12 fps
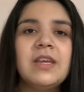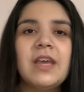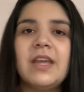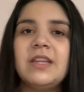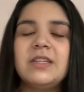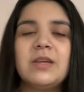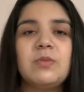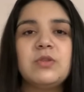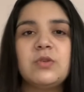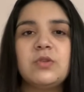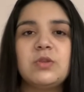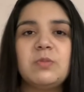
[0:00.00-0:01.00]
any type of
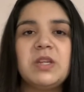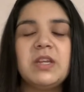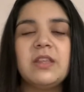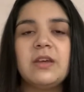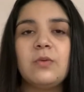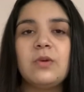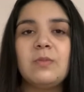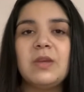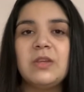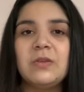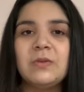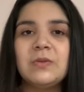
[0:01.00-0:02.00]
social media that one may
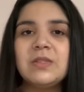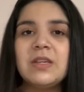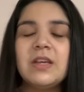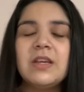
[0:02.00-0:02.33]
use.